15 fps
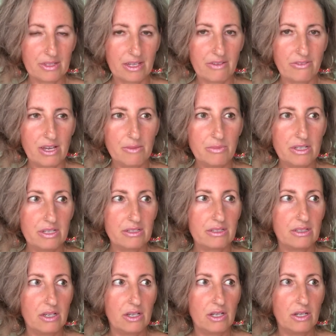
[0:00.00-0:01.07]
Have I
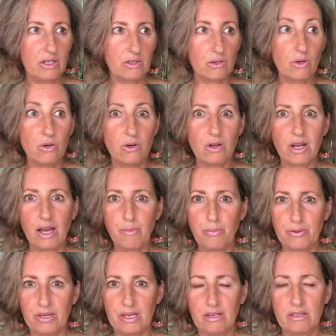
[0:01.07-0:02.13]
been caught
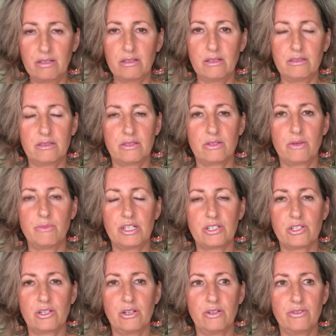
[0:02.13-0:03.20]
up in so
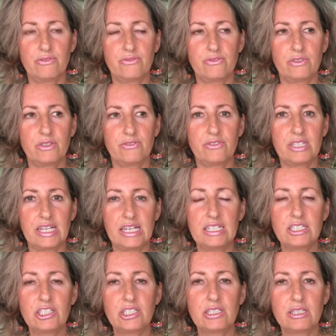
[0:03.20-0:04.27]
much of the
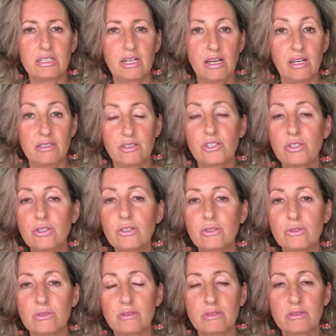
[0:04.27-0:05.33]
energy that I
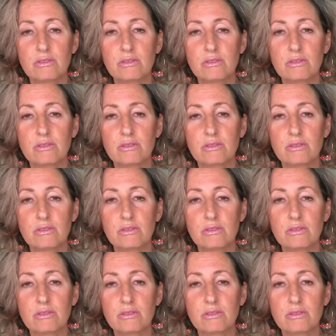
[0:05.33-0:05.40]
too,